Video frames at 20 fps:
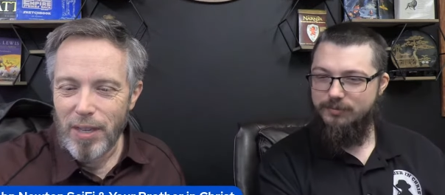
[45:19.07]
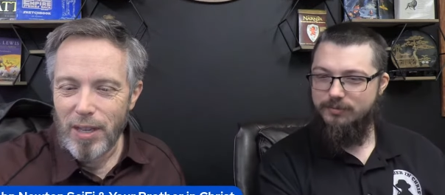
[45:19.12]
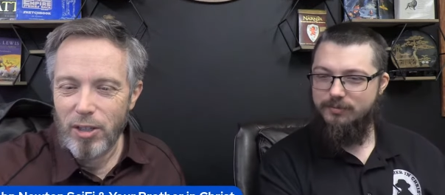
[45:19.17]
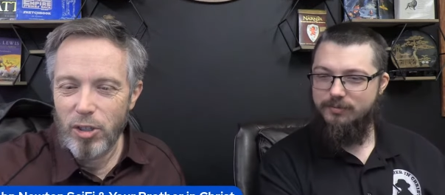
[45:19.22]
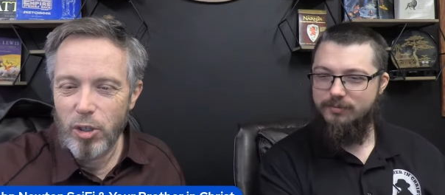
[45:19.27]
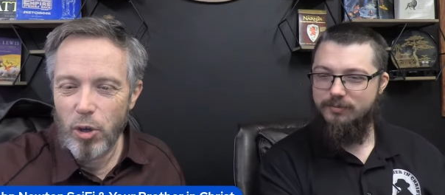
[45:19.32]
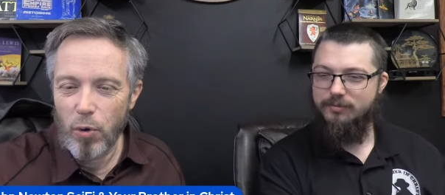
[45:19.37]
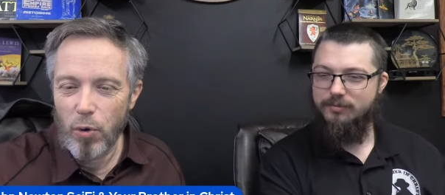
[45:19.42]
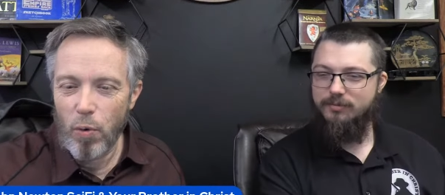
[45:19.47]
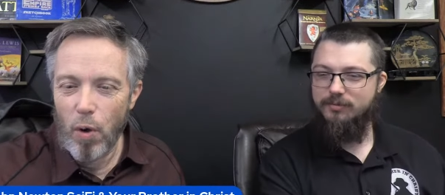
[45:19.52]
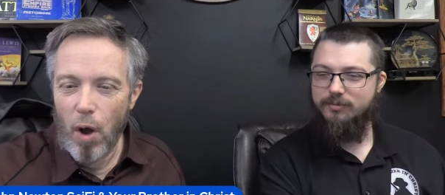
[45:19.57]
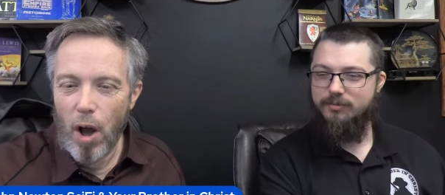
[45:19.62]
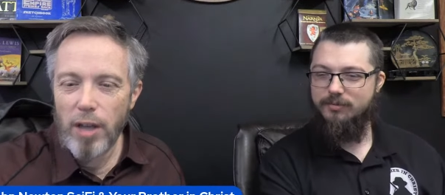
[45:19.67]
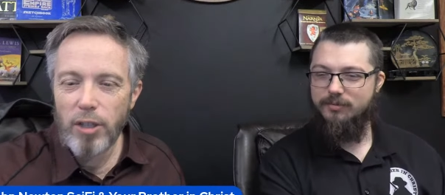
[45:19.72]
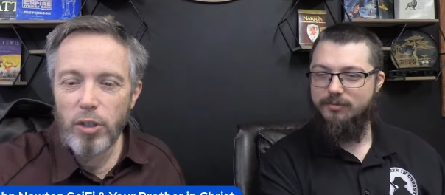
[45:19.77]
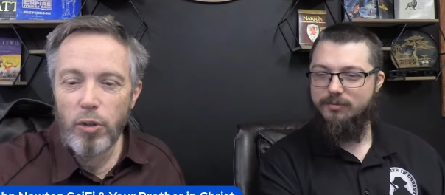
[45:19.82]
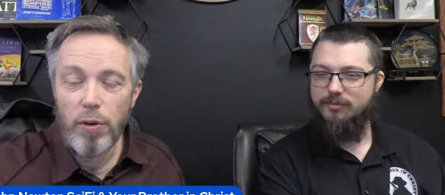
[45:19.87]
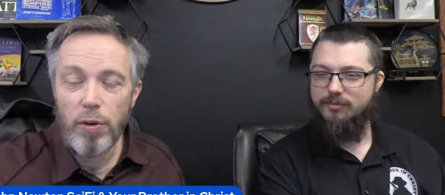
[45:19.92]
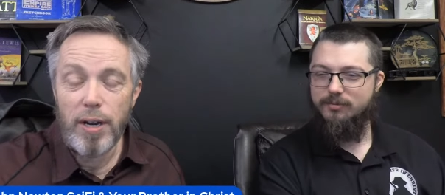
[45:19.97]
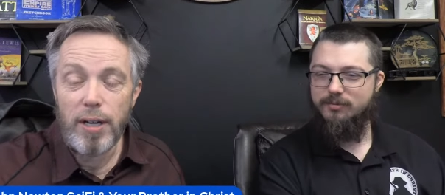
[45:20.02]
Speaker 1: So
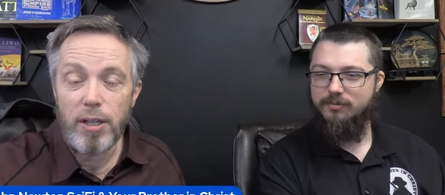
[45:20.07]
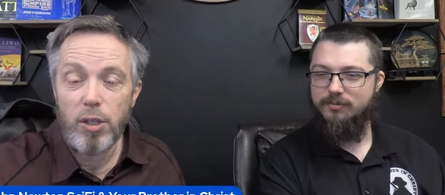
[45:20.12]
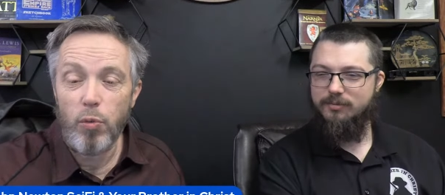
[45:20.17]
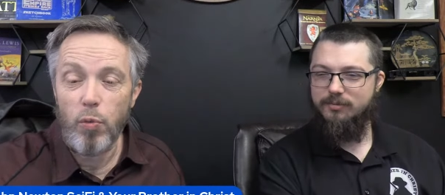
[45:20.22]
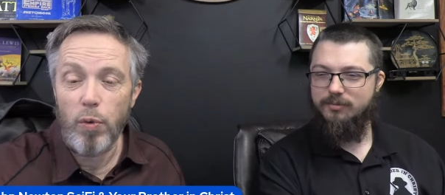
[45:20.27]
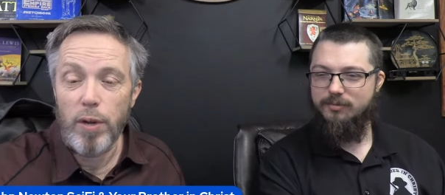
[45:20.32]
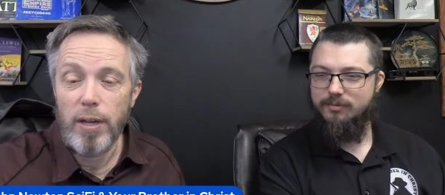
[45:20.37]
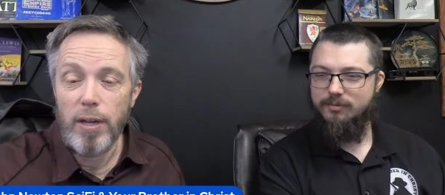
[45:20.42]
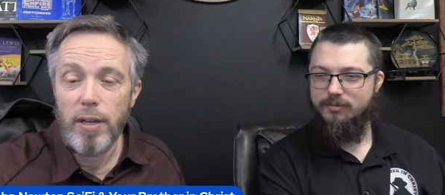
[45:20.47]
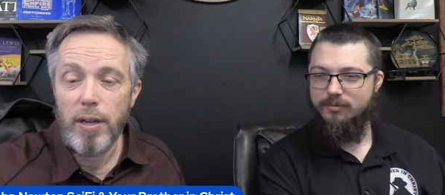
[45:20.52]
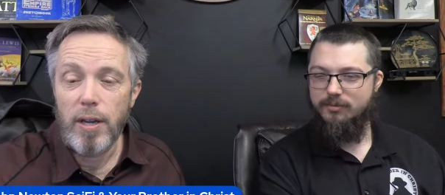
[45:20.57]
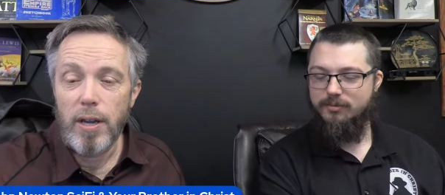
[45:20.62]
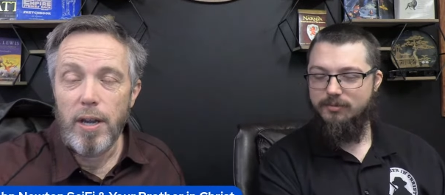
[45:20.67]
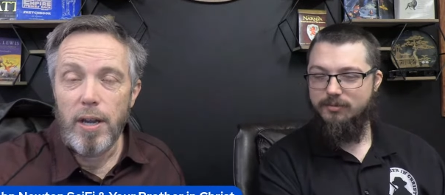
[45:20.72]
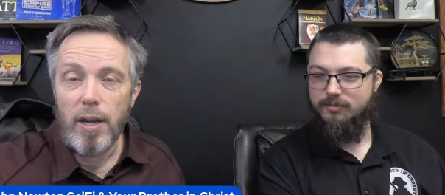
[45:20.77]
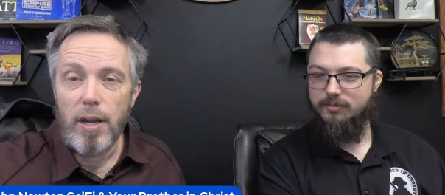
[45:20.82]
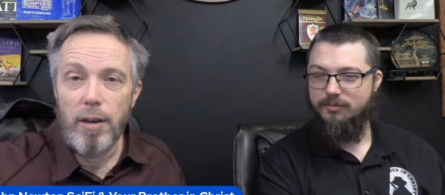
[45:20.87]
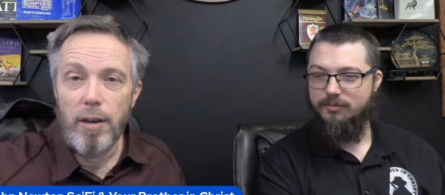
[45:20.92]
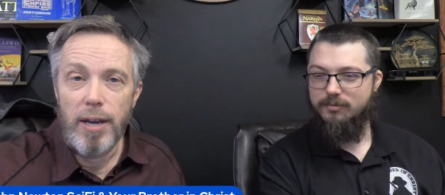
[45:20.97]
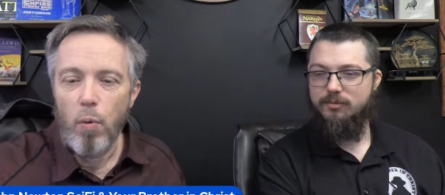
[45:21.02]
also next week,
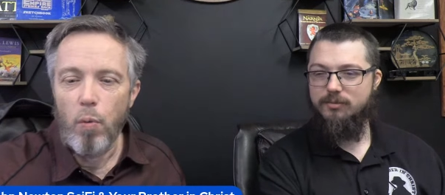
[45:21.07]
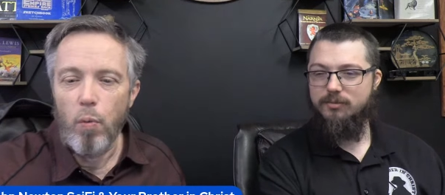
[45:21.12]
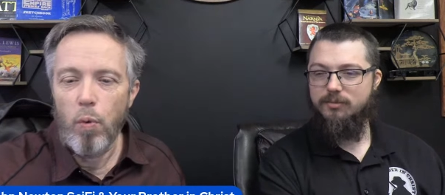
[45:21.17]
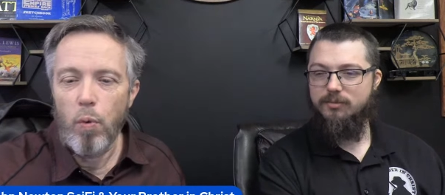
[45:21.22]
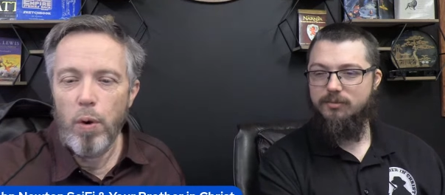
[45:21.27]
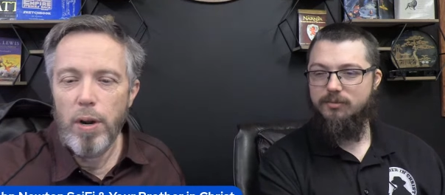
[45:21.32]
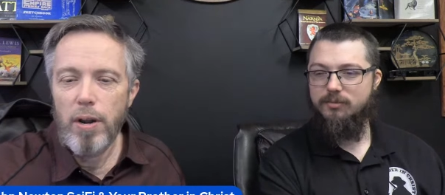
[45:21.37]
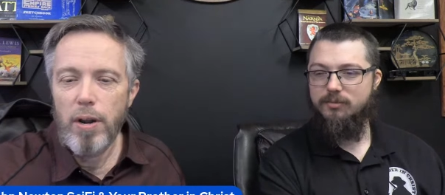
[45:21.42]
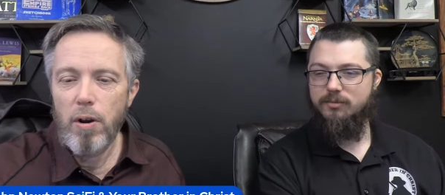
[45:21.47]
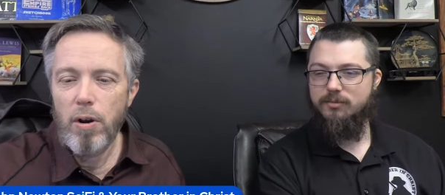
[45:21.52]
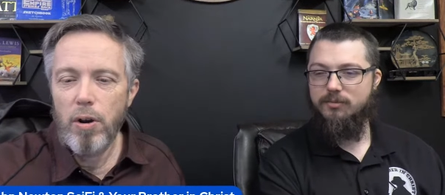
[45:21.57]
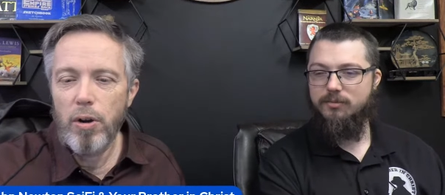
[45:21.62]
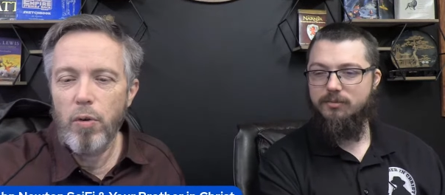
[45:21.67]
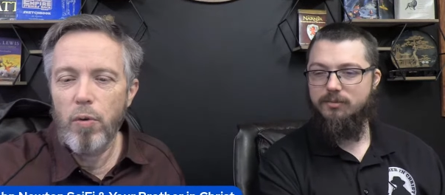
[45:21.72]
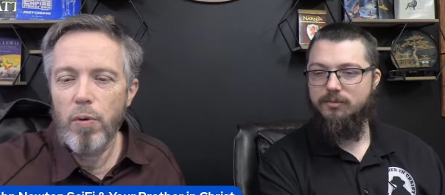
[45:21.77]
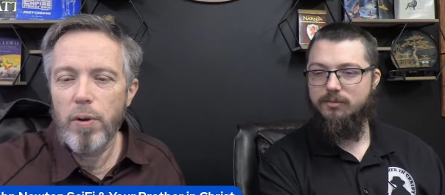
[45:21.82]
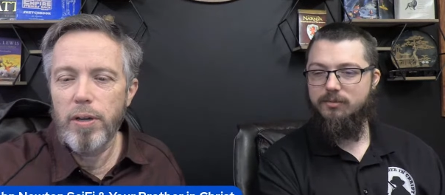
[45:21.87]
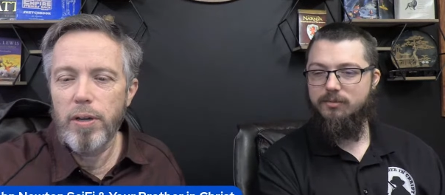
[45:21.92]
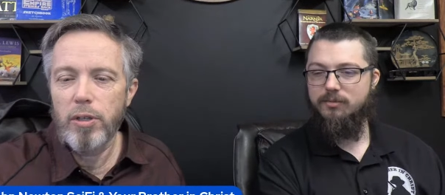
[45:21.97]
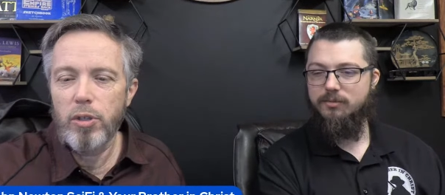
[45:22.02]
next we are
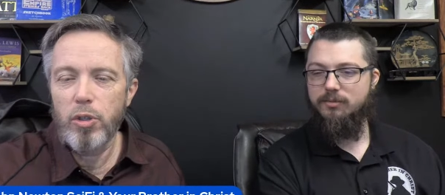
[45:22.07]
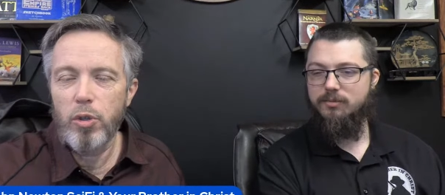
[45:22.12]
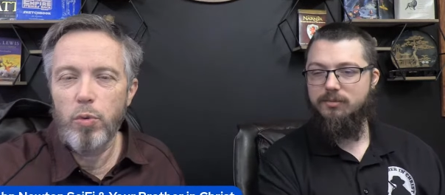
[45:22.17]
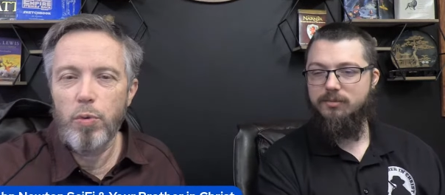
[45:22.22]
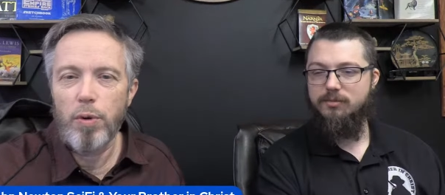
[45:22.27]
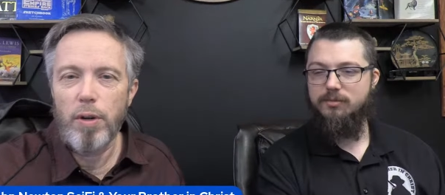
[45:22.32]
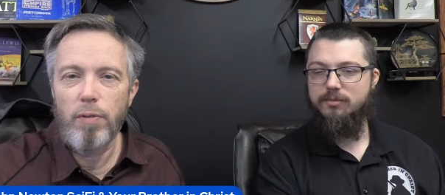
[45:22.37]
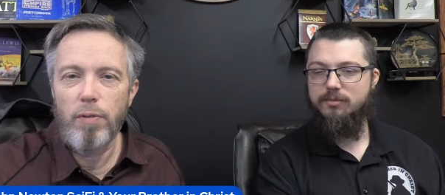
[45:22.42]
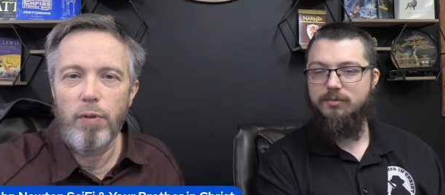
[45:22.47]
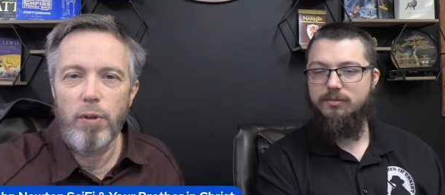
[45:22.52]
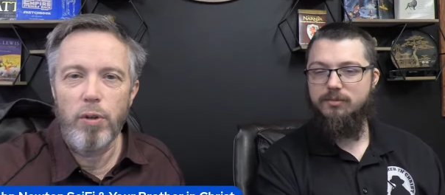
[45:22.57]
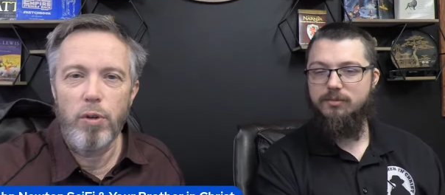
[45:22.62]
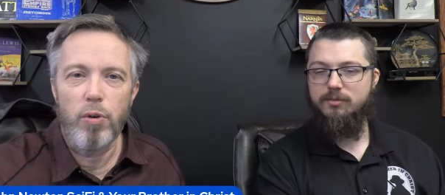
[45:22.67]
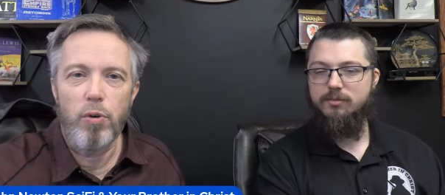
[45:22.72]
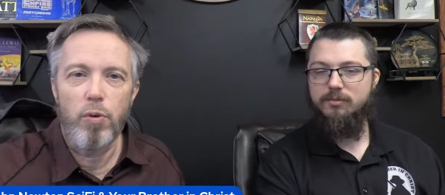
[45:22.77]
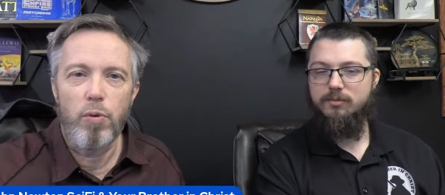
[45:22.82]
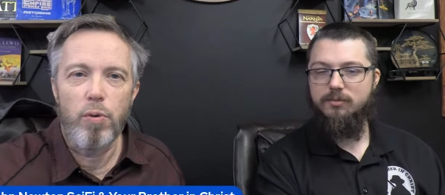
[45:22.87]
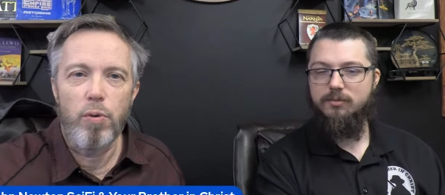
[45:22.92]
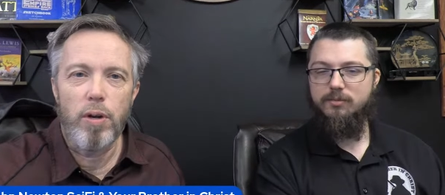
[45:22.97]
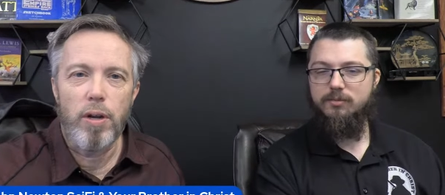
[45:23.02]
going to
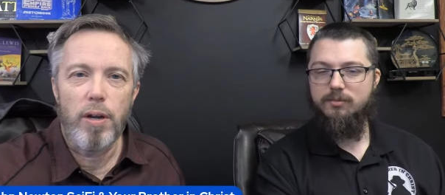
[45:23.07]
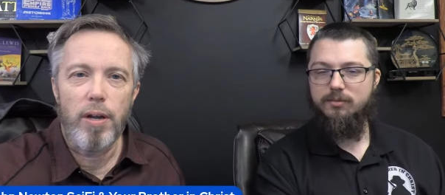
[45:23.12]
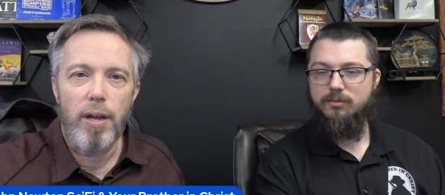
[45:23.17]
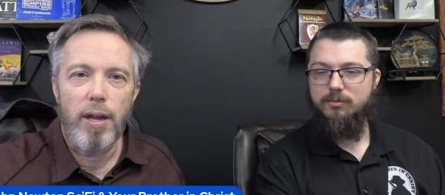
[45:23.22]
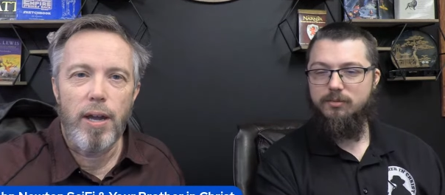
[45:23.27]
review